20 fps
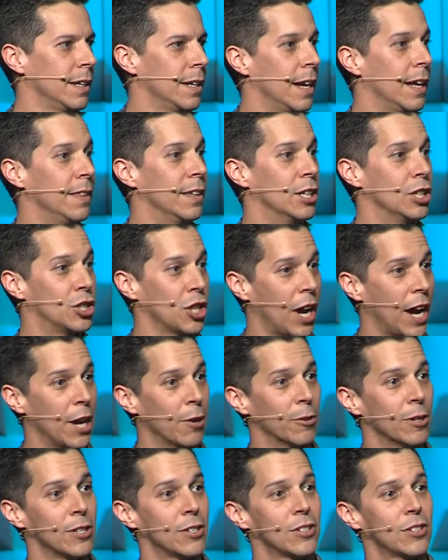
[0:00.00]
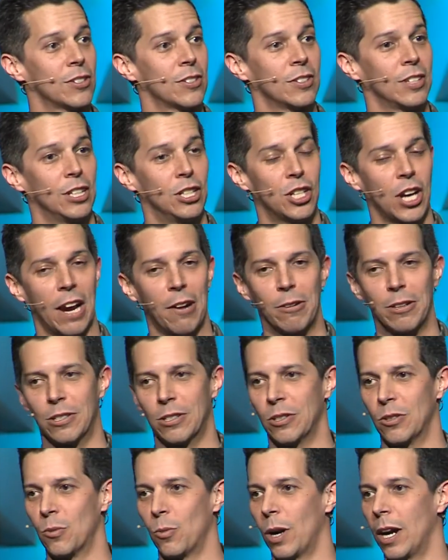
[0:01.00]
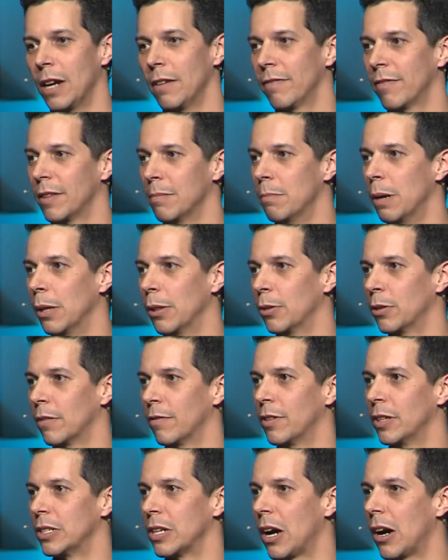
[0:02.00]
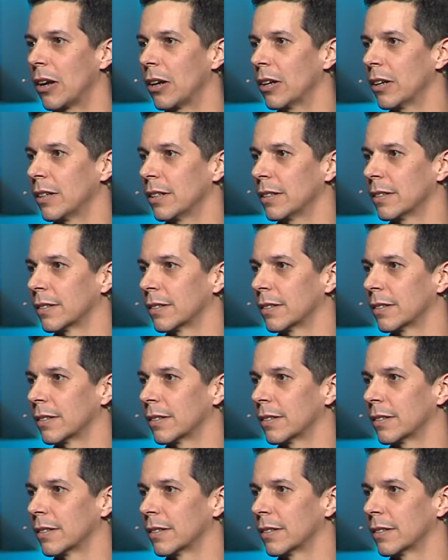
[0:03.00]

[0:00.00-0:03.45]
and then Jairus and Jairus' wife, the mother of the daughter.